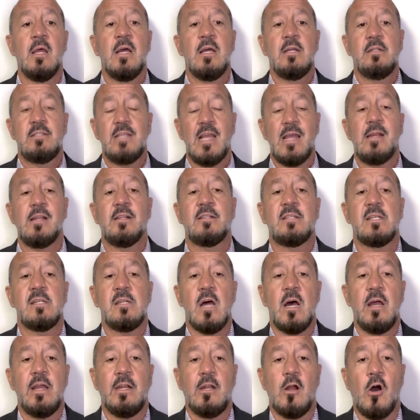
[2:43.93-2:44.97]
Data
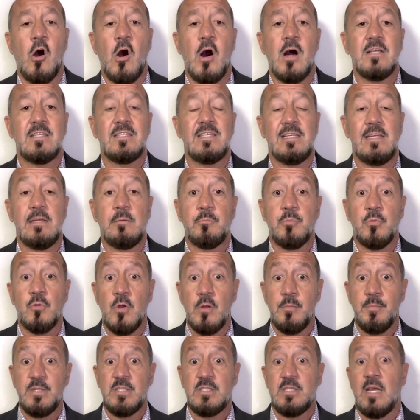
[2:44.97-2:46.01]
tonight, Aussie
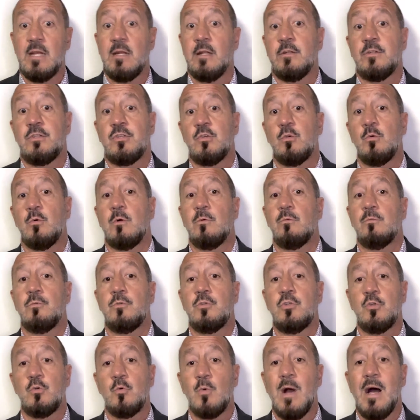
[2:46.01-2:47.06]
employment data to,
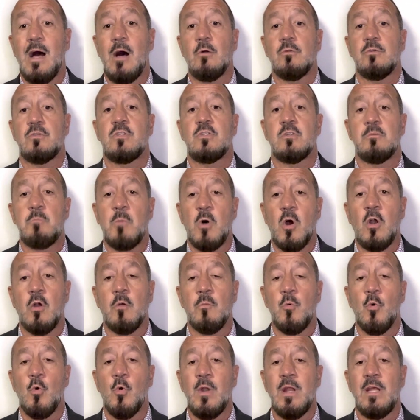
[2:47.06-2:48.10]
due out tomorrow
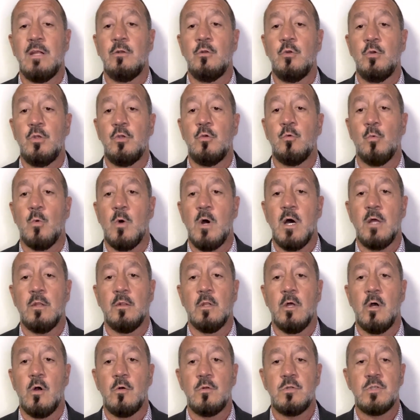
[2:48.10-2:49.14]
morning, new yuan
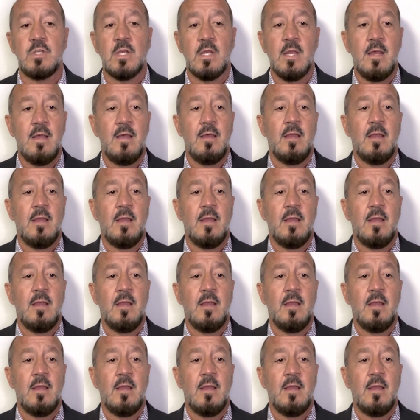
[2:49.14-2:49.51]
loans,